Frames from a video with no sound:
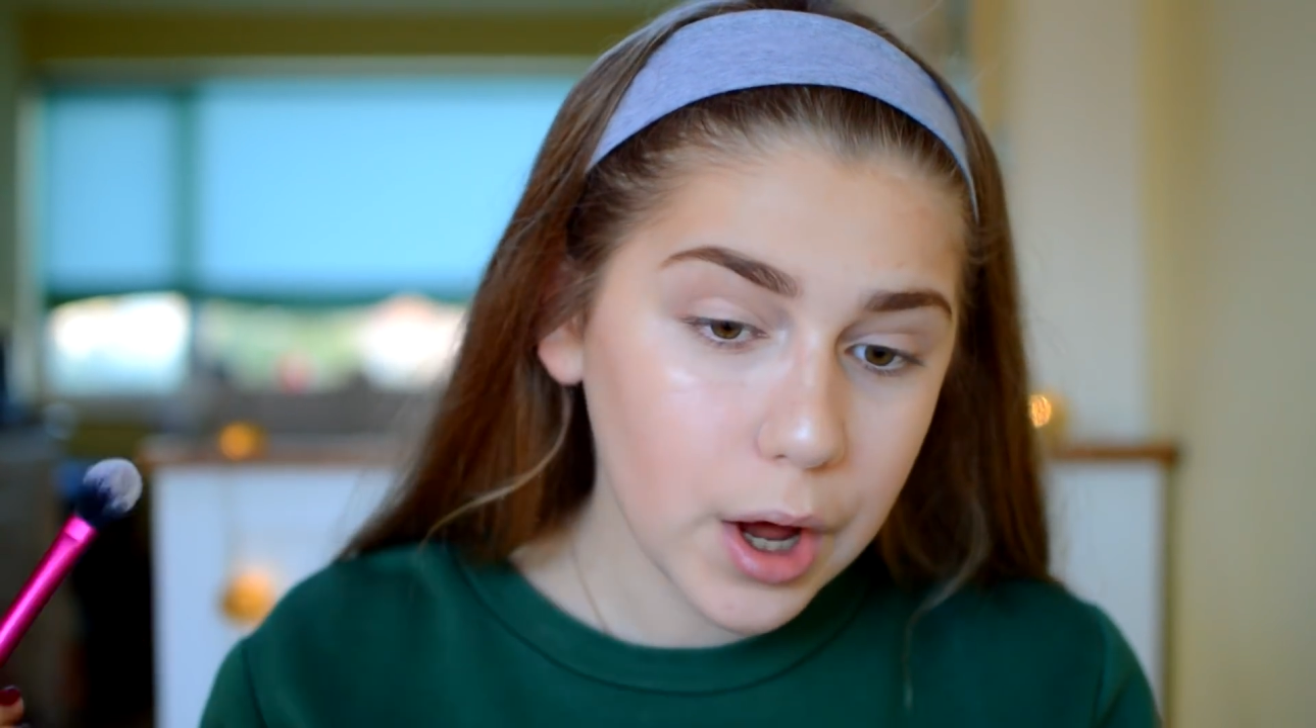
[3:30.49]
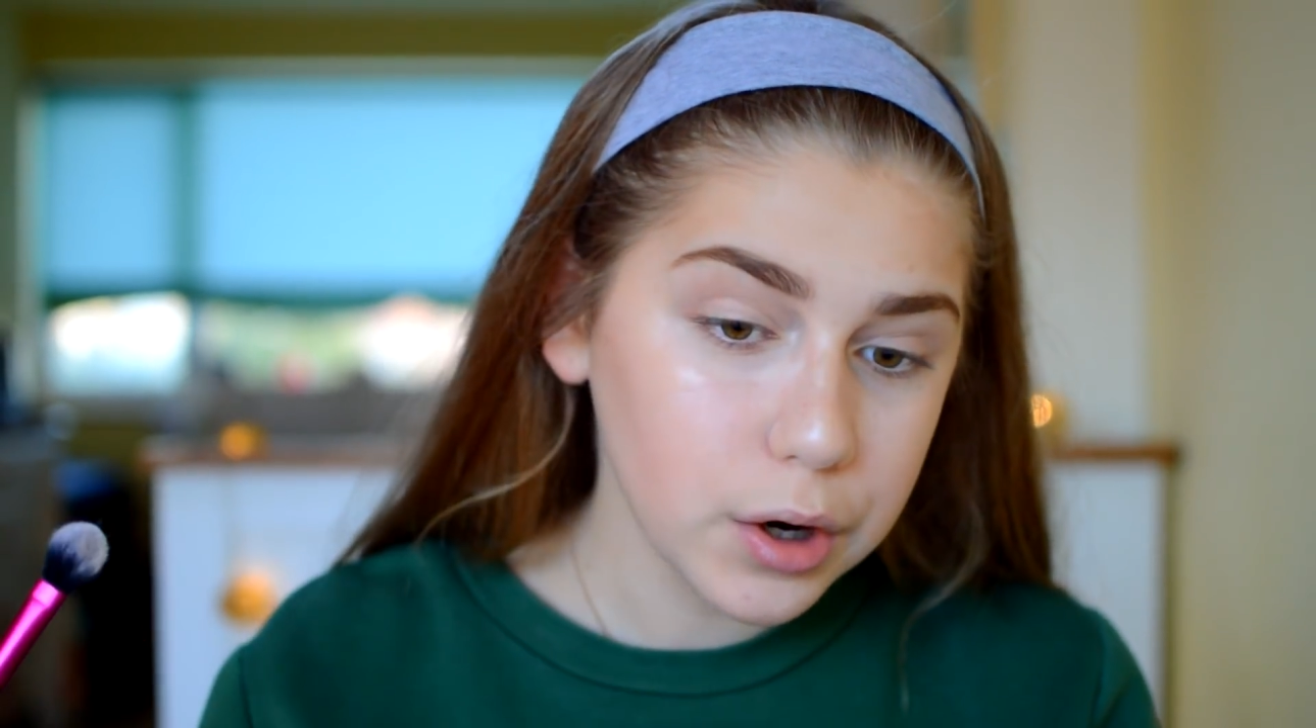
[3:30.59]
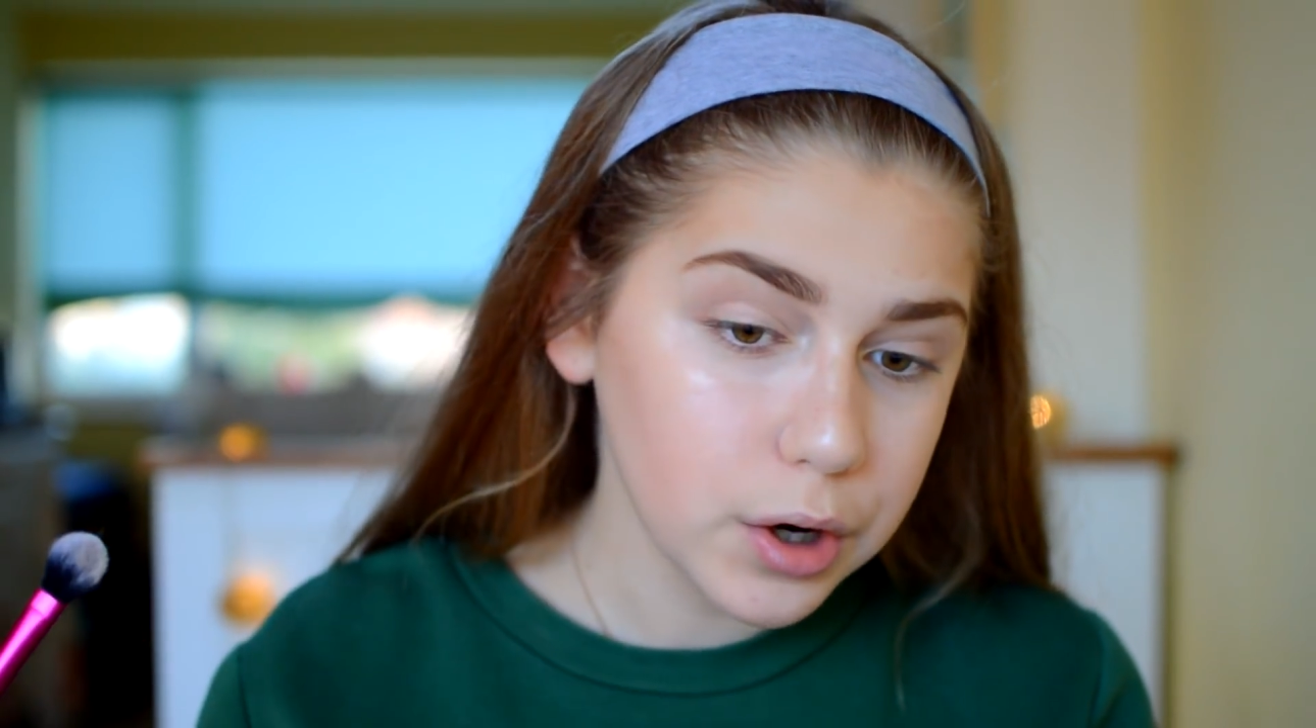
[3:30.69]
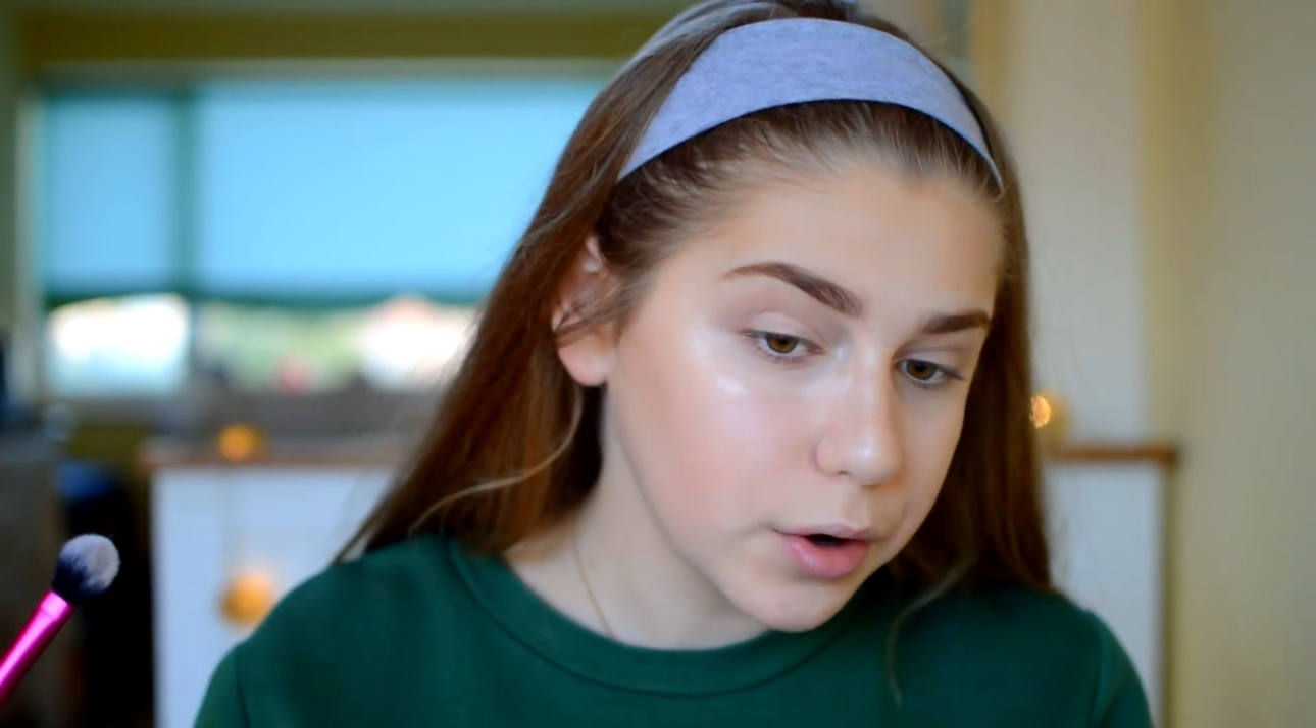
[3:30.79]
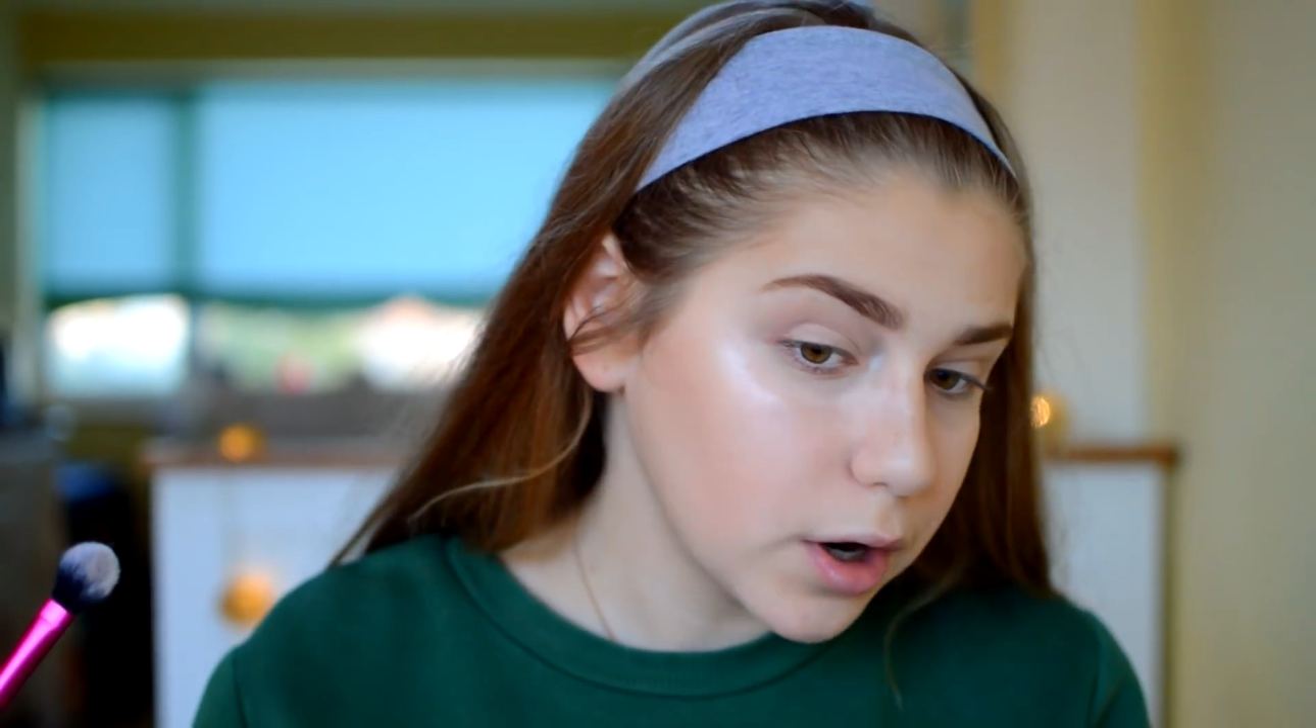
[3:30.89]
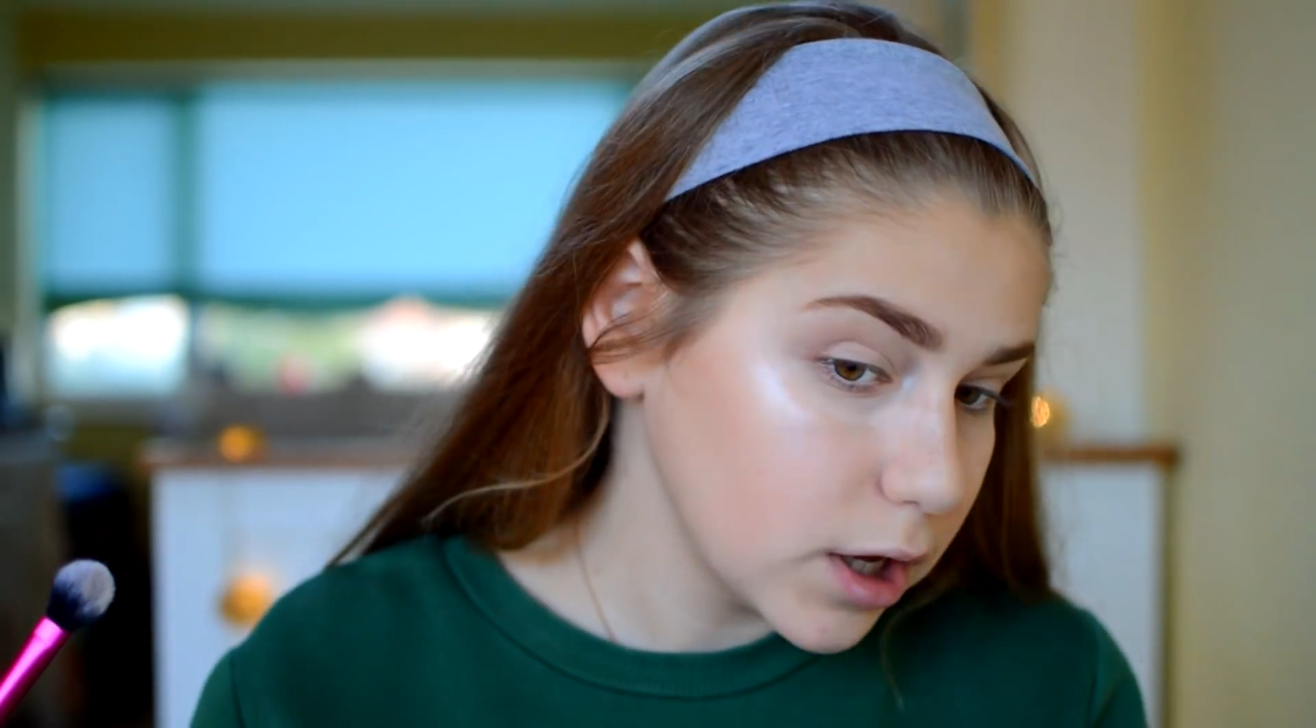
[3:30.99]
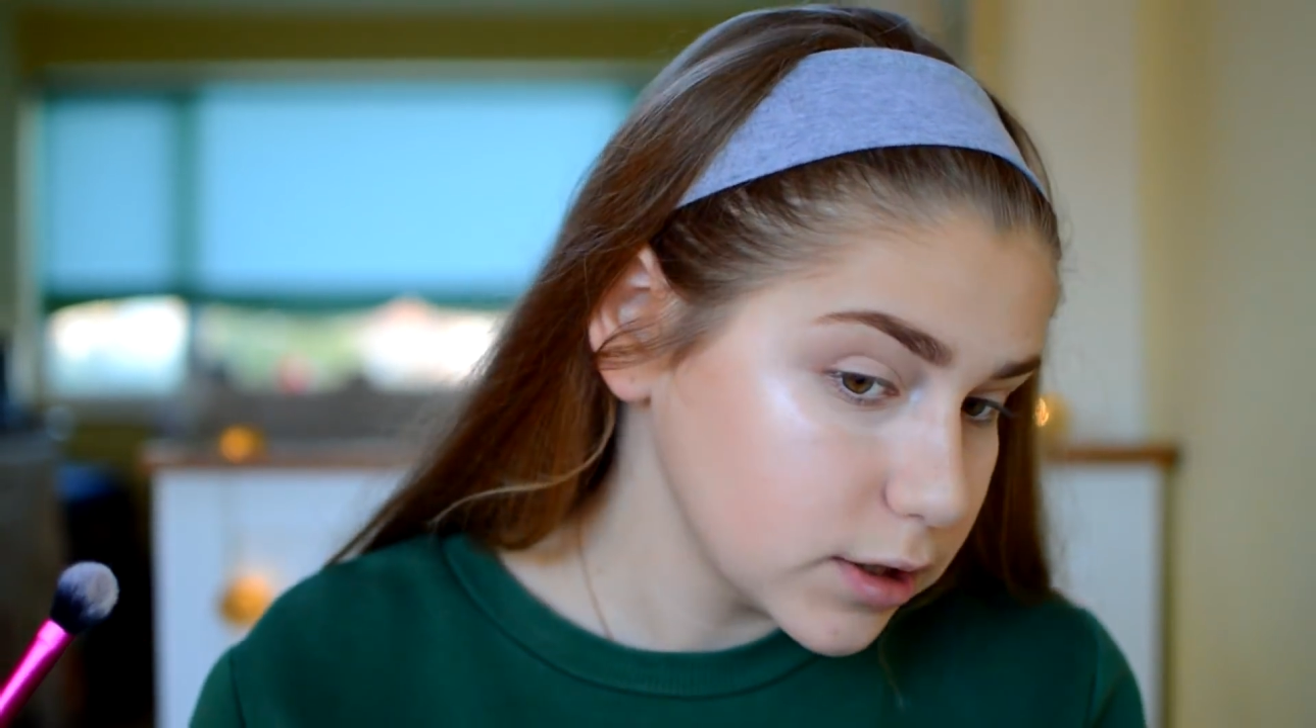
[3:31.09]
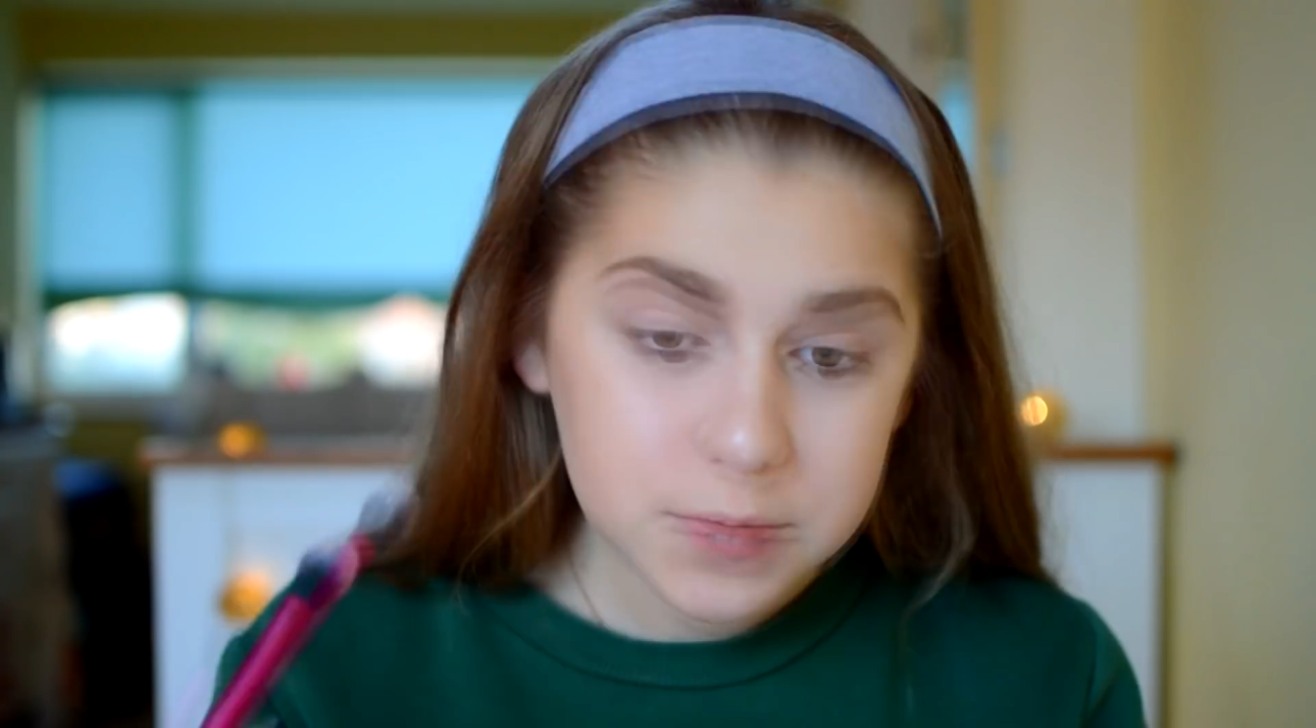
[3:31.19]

under eyes